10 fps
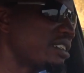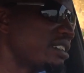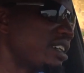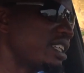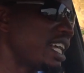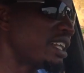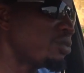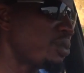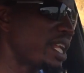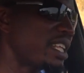on that
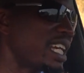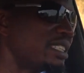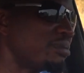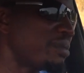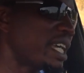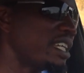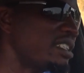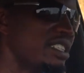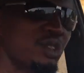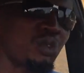way that's
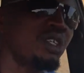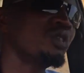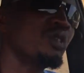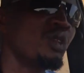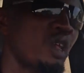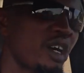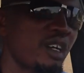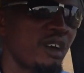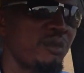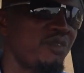making this one to lock
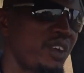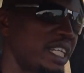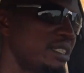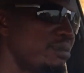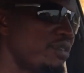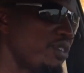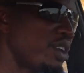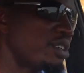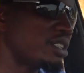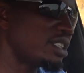up first
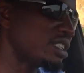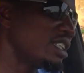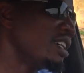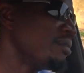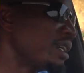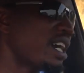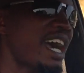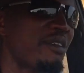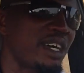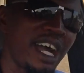before this.
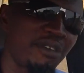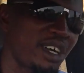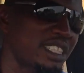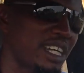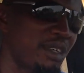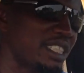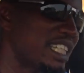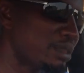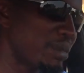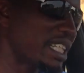Of course, I wasn't
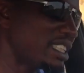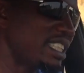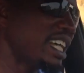expecting